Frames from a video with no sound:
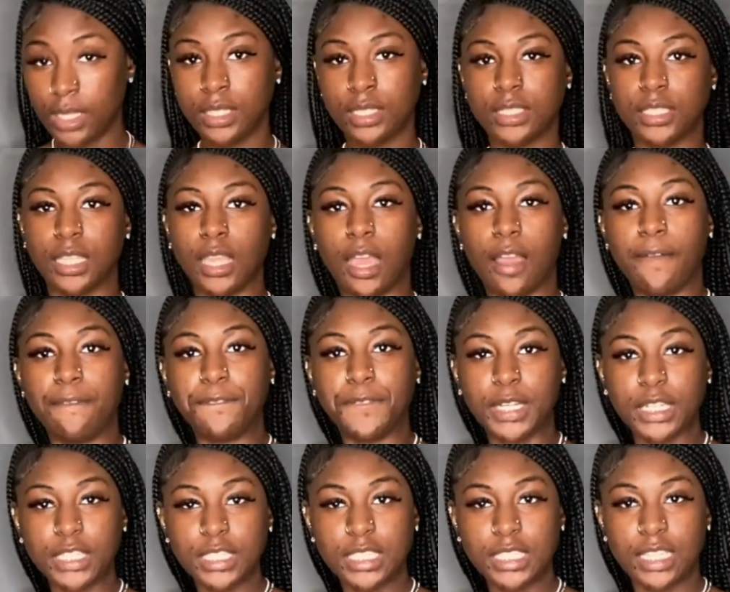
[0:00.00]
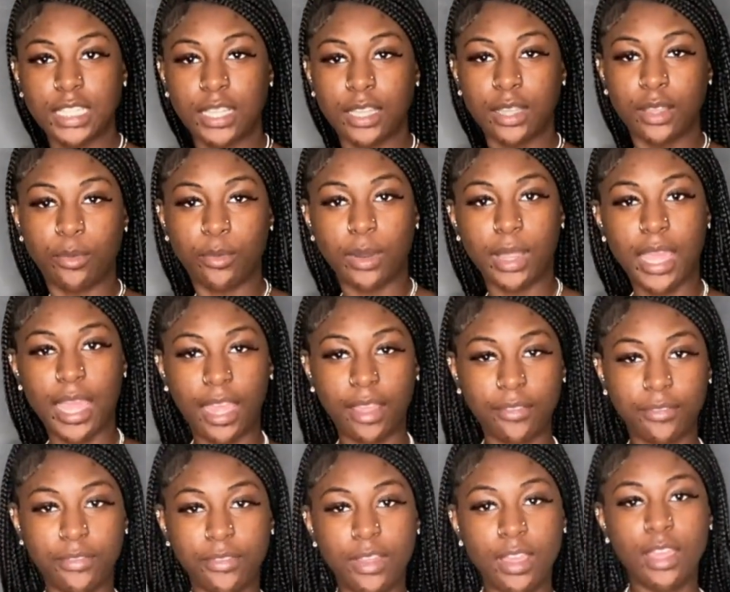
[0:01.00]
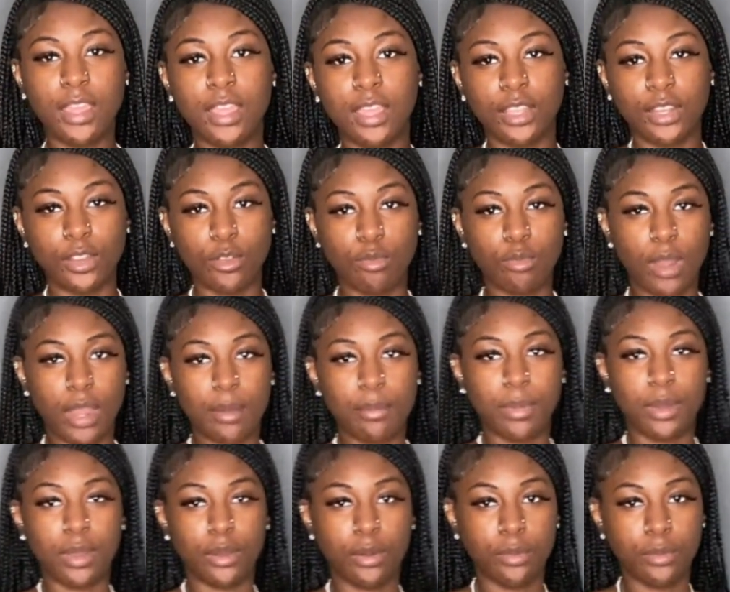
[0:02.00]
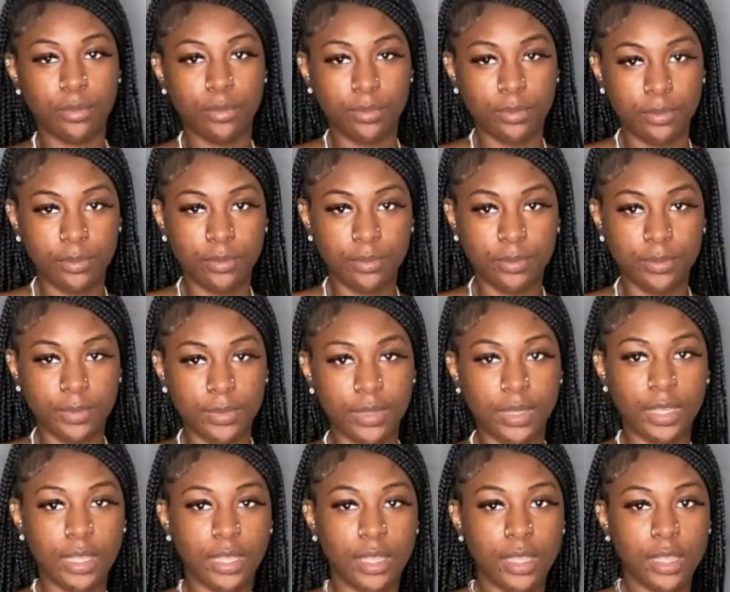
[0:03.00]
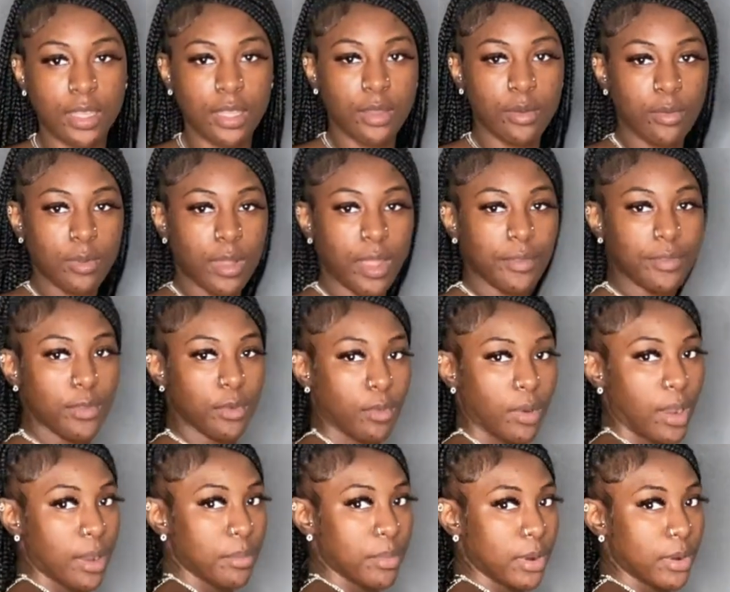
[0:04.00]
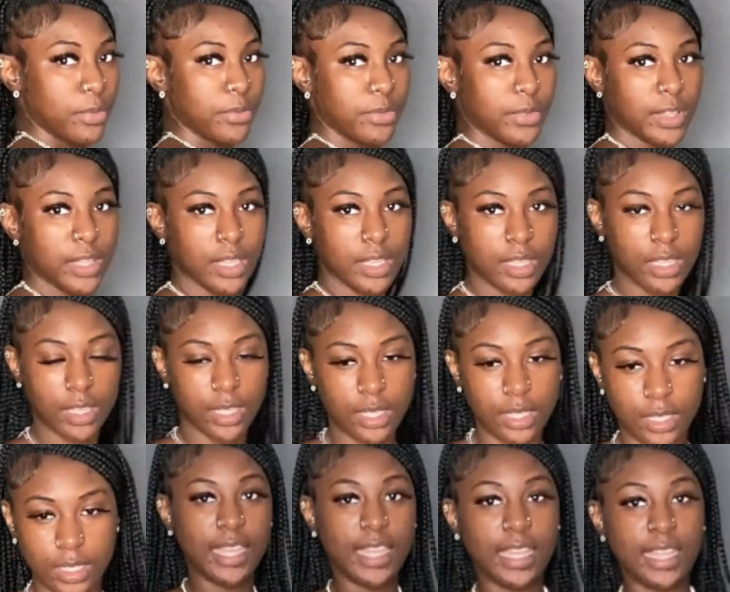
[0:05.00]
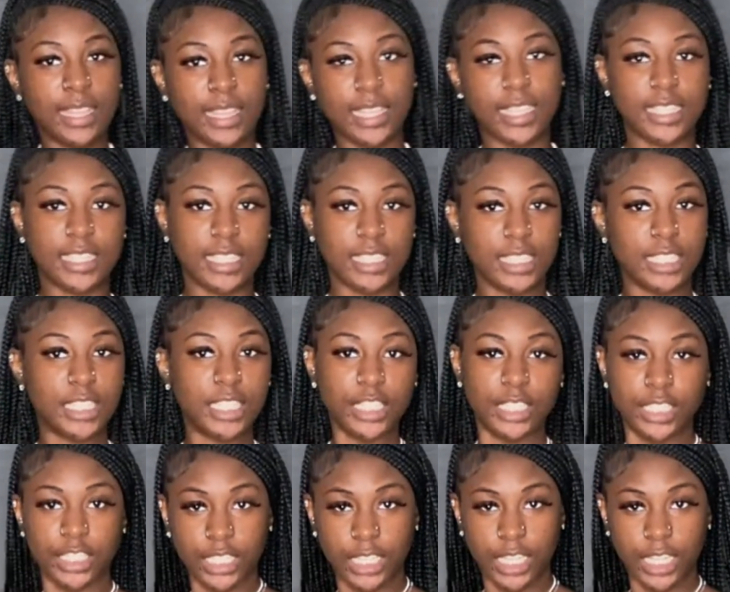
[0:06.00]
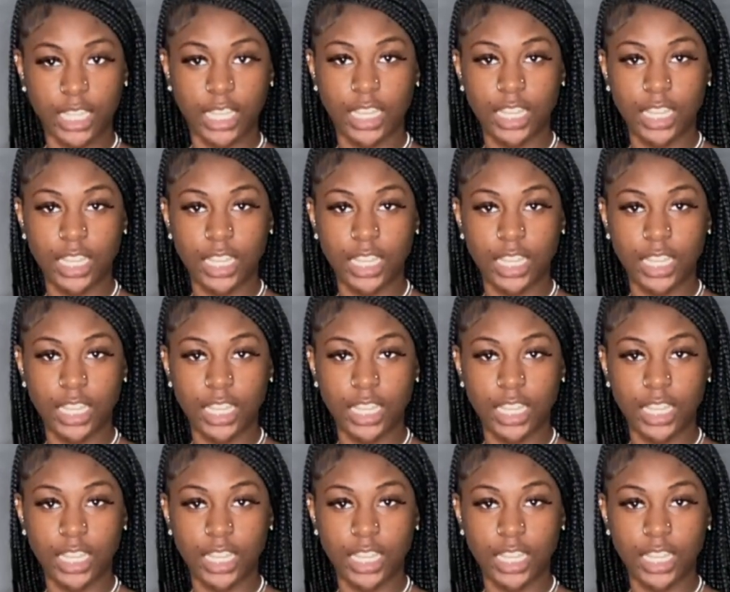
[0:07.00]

So y'all, first we have the rainbow. We have the rainbow fit. This is she.